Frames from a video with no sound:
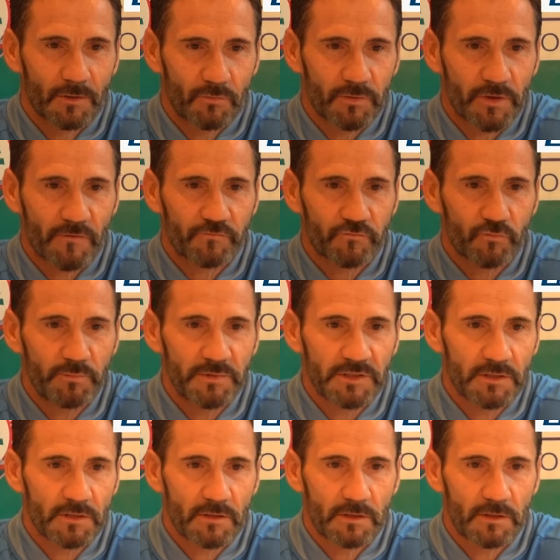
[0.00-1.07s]
We have to
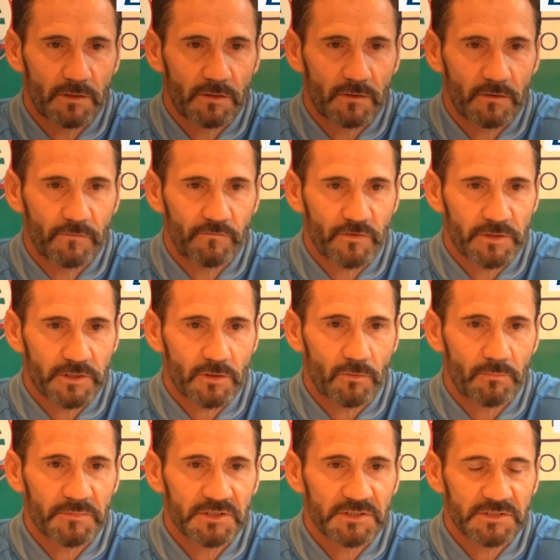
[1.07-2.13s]
be very
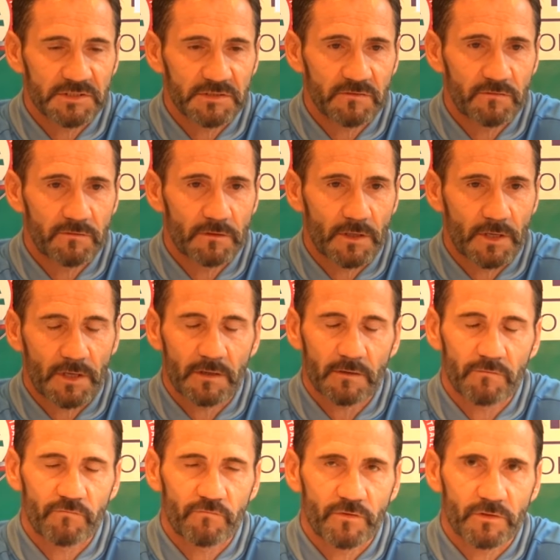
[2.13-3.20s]
committed,
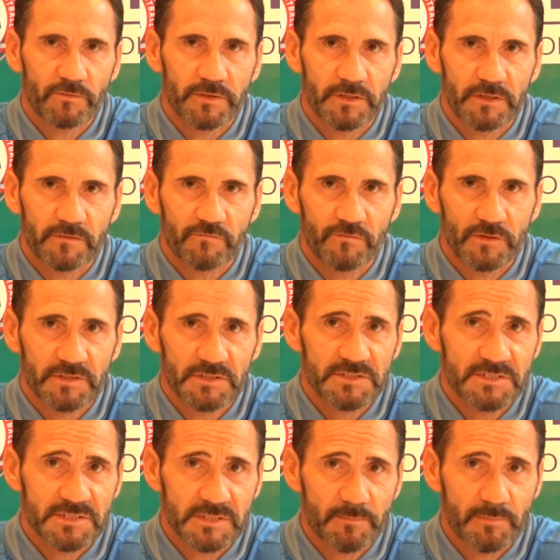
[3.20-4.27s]
very very
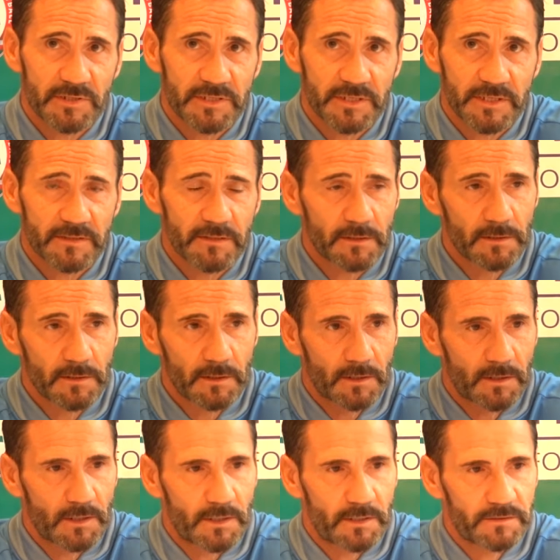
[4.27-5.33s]
disciplined,
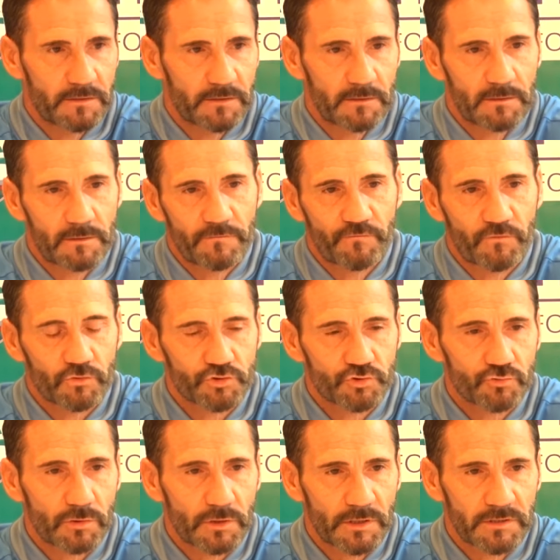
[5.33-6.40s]
and for
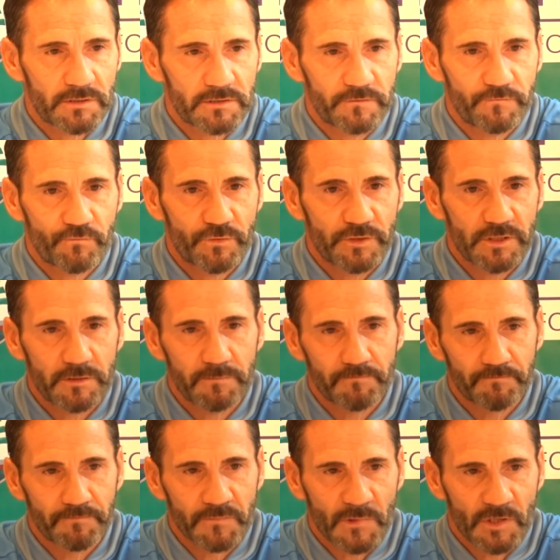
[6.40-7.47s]
sure. And if we
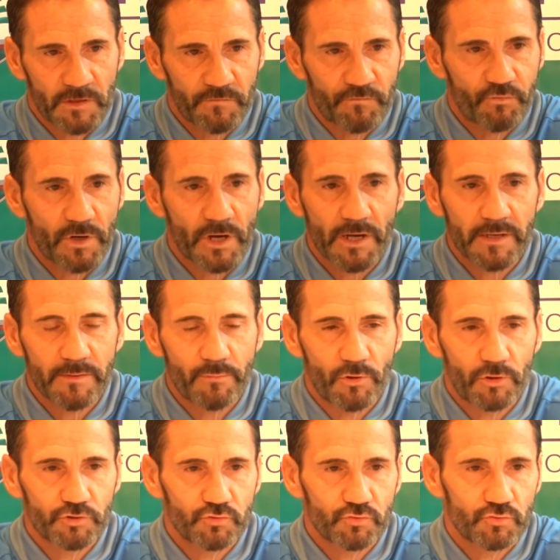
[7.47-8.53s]
are
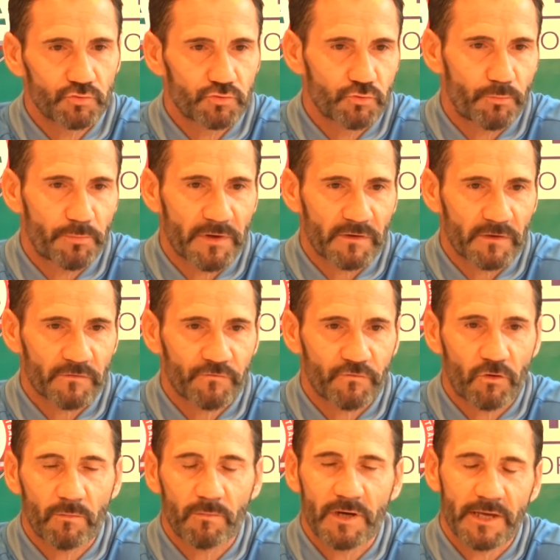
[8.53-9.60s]
able to
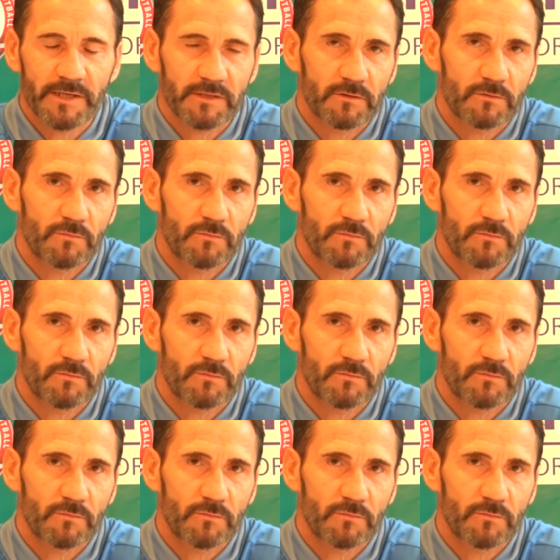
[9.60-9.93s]
perform like